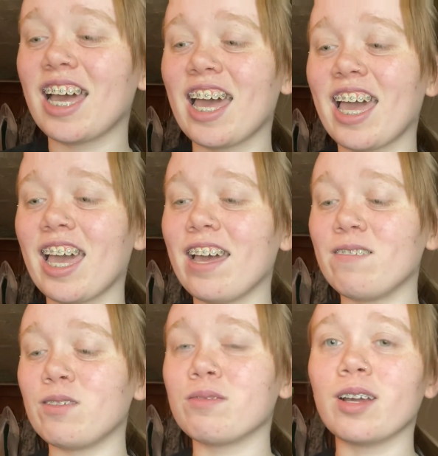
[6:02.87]
I
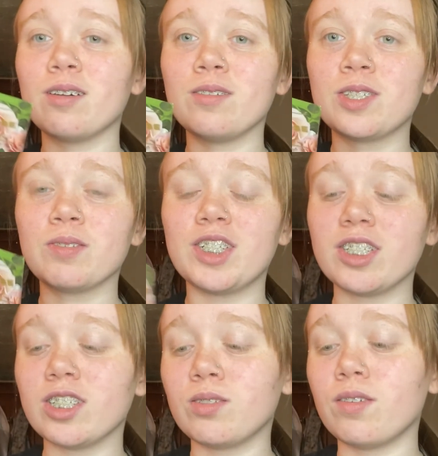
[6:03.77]
have Rose, which
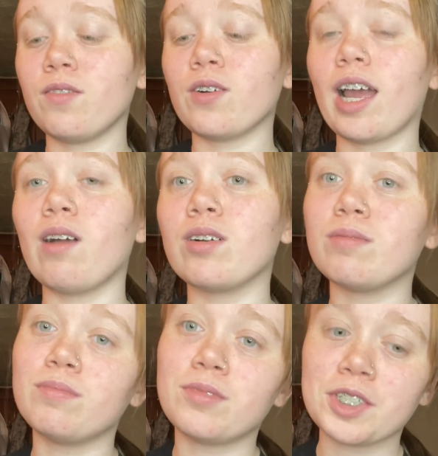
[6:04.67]
is the 24
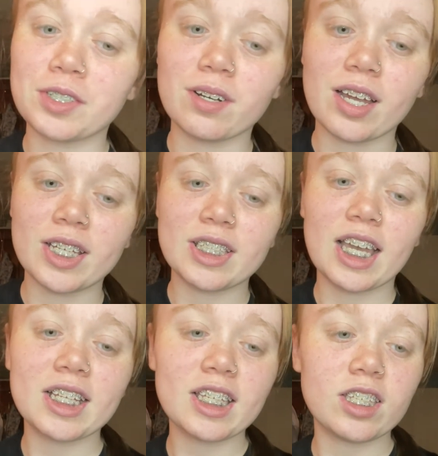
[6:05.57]
hour moisturize.
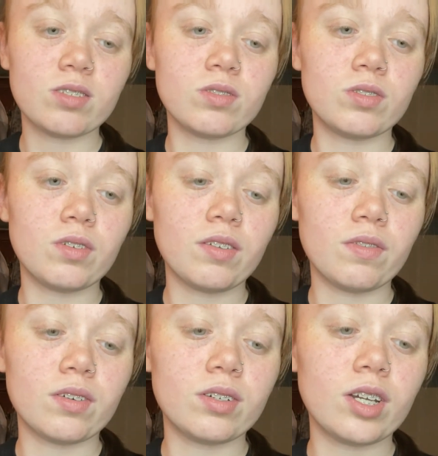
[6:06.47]
I think this one's
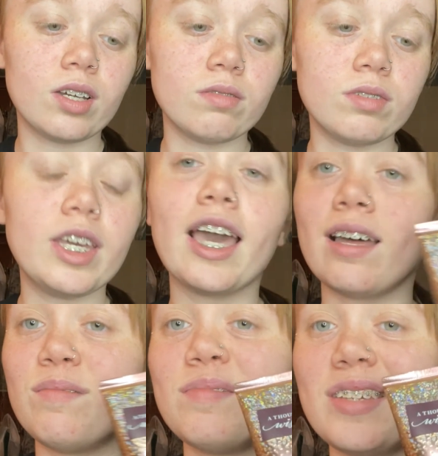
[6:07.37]
24. No, yeah,
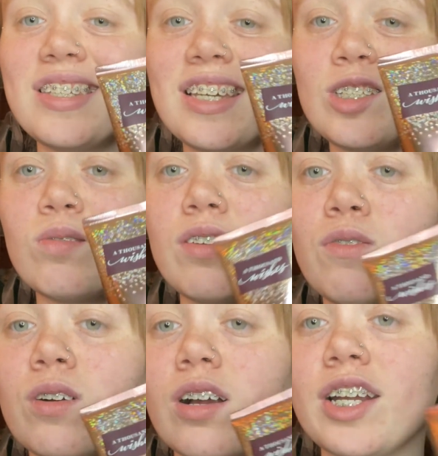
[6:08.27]
it says
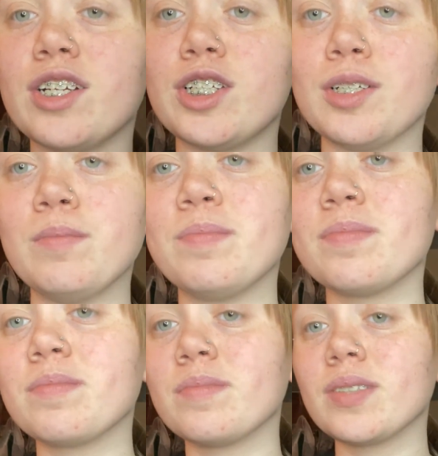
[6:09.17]
24 on here too.
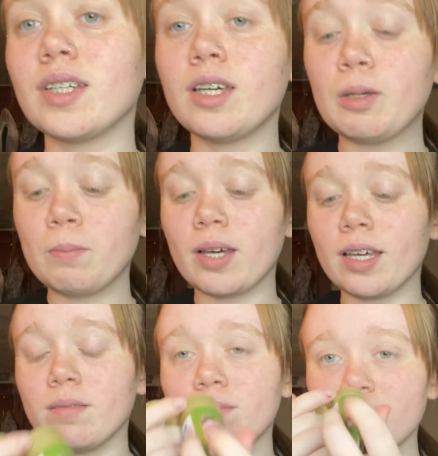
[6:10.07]
But